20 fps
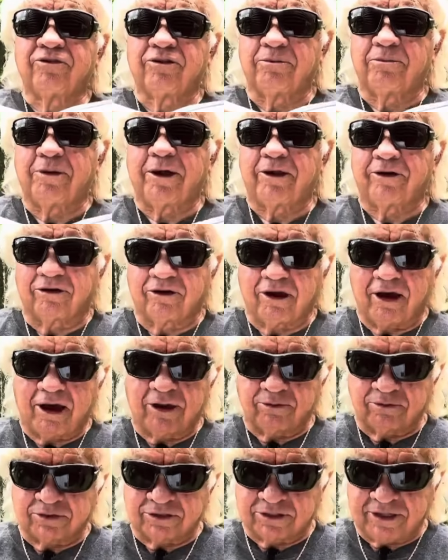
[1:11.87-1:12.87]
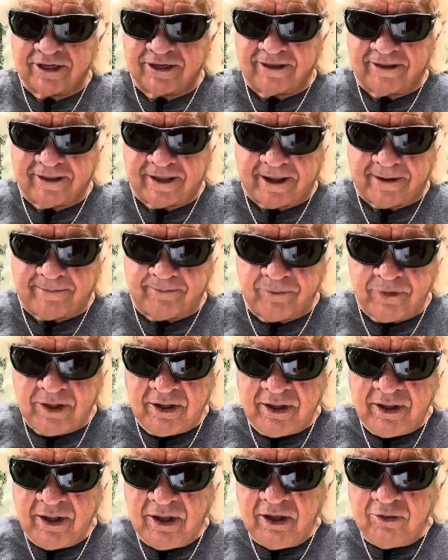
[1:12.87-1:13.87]
for the better. God will see to that.
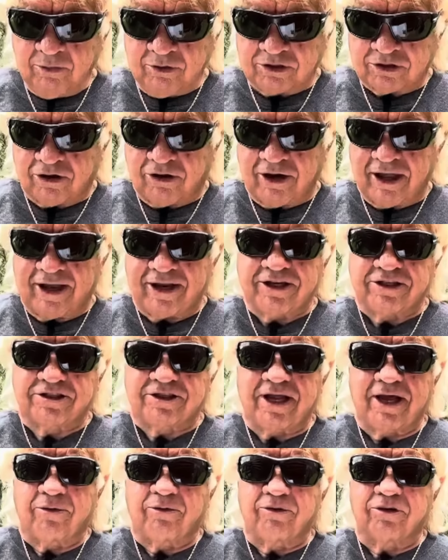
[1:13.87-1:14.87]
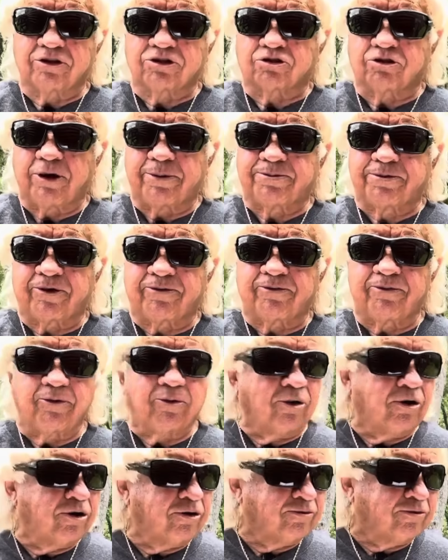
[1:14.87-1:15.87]
We start out each day with a scripture from the
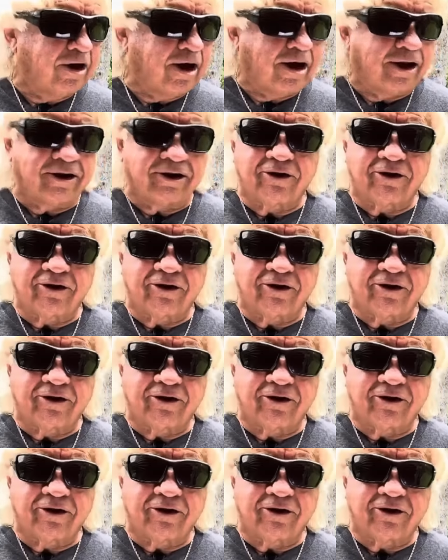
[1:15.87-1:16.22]
Word of God,